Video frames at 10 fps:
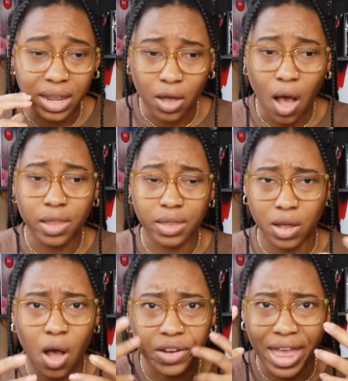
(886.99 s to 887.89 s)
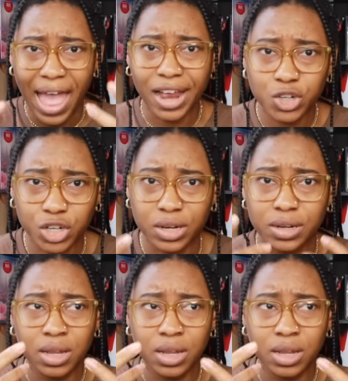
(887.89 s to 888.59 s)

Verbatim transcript: like a call to action.